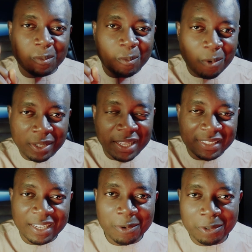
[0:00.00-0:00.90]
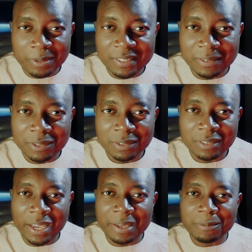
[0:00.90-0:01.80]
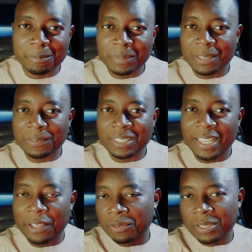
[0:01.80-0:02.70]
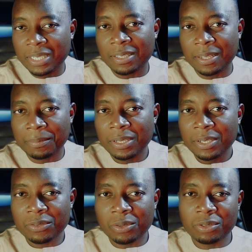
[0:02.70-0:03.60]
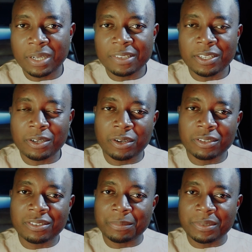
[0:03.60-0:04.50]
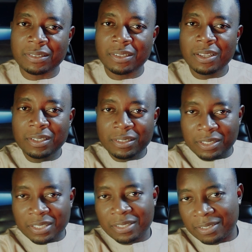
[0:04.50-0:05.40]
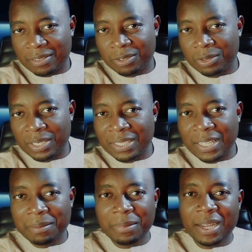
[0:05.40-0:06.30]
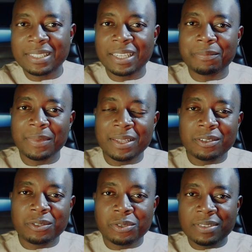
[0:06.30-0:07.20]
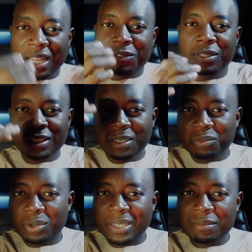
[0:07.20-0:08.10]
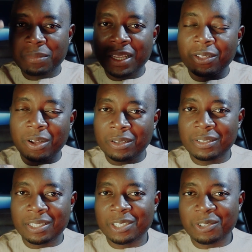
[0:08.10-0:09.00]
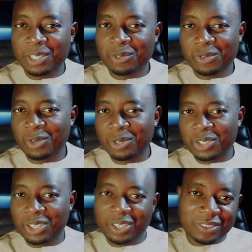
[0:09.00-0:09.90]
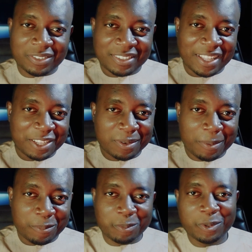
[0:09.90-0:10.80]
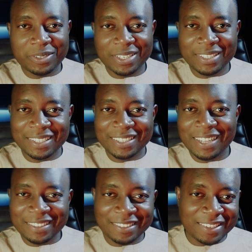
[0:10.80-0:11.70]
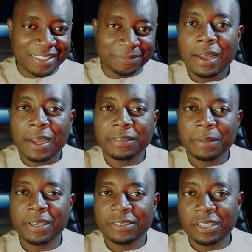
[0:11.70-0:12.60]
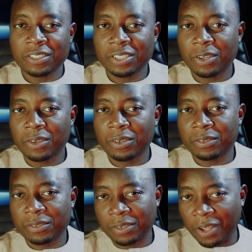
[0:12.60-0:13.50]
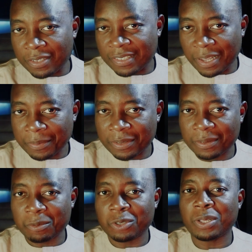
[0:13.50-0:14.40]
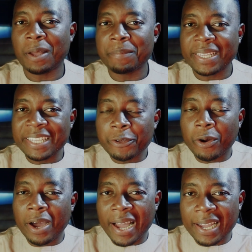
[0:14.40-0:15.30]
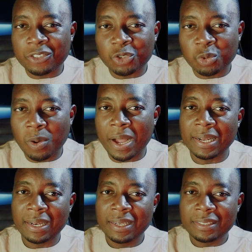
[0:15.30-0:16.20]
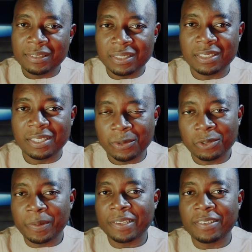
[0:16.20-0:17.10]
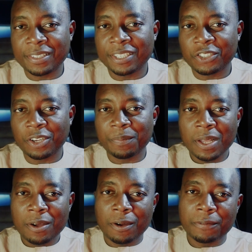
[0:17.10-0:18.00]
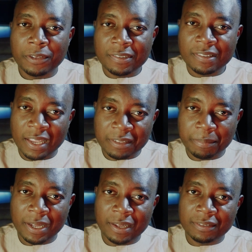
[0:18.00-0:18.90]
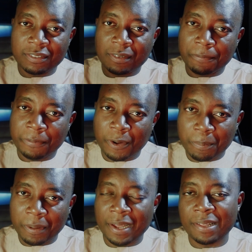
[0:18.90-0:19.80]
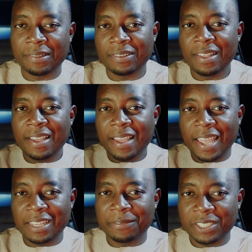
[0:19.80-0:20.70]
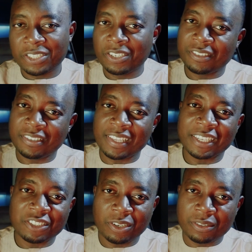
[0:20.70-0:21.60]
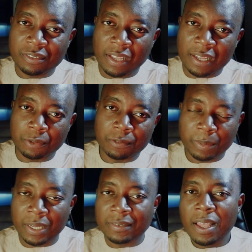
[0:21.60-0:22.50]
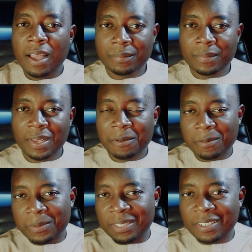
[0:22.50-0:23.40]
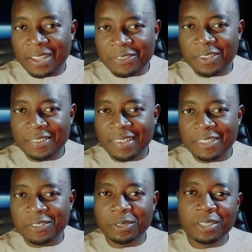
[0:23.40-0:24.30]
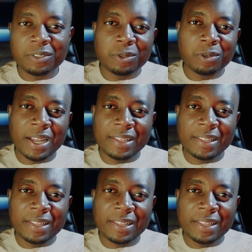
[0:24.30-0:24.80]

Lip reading: One idea I'll always try and give it a unique name. So you can say your concept is this unique name, and then use that unique name to explain all the little solutions that you are proposing in that design. After presenting your concept, you now begin your actual detailed presentation of your site plans, floor plans, elevations, sections, and roof plan. With regards to your site zoning, you look